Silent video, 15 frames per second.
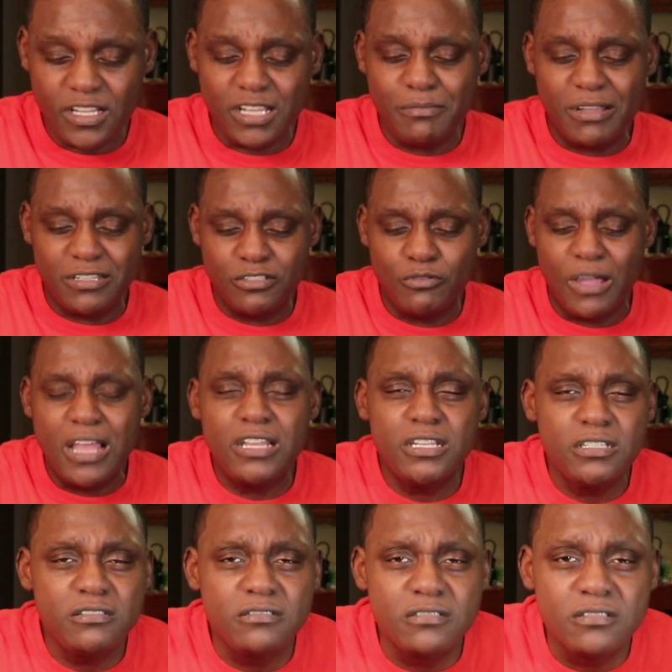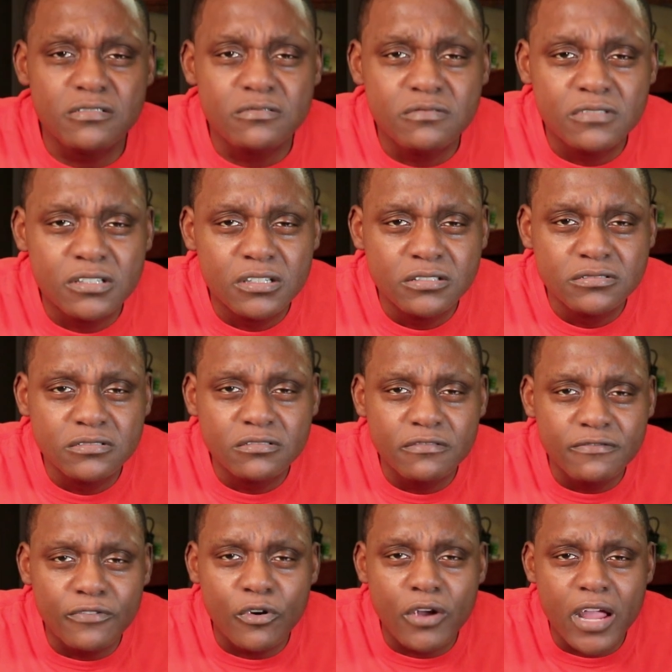Come on, no, I love you too.
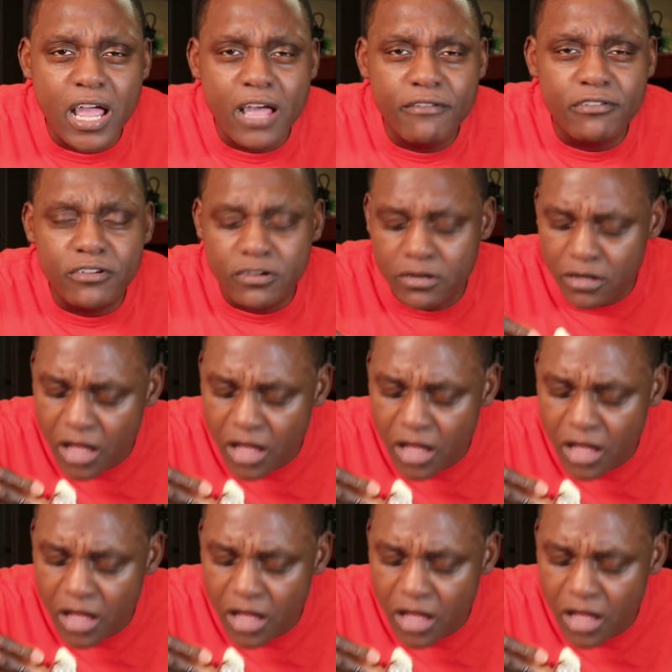Forever.